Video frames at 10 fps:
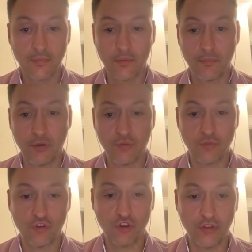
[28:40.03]
Bishop to
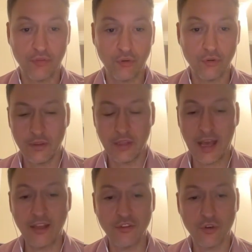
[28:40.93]
g4.
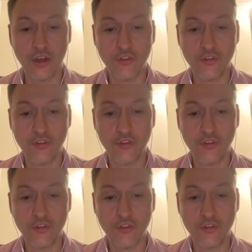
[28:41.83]
And knight